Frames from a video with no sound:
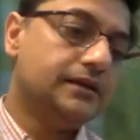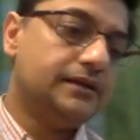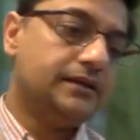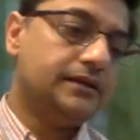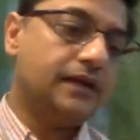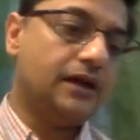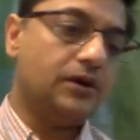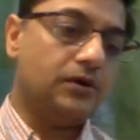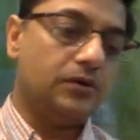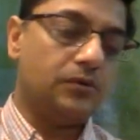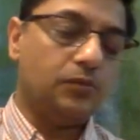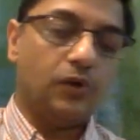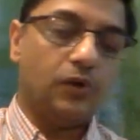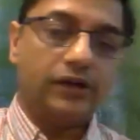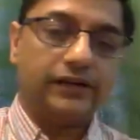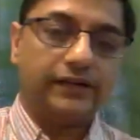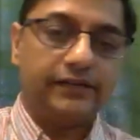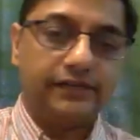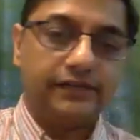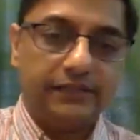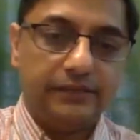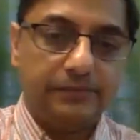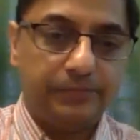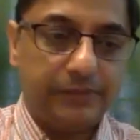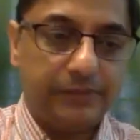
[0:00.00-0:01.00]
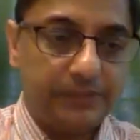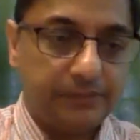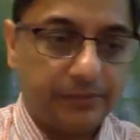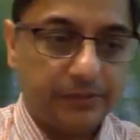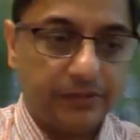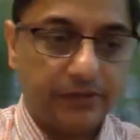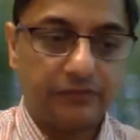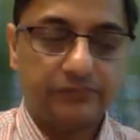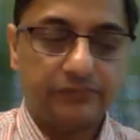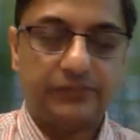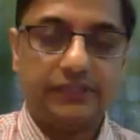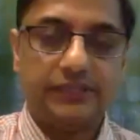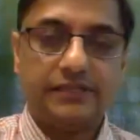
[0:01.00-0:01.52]
Now, what did the people
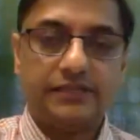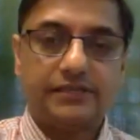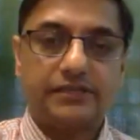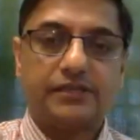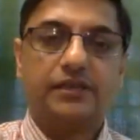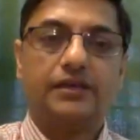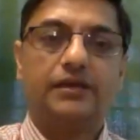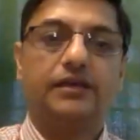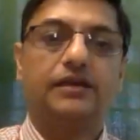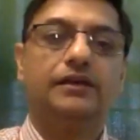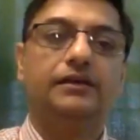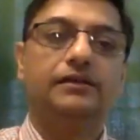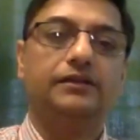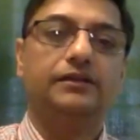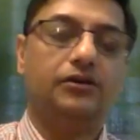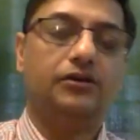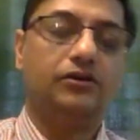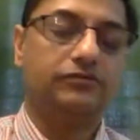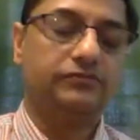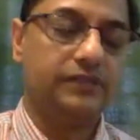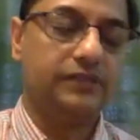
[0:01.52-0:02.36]
of these of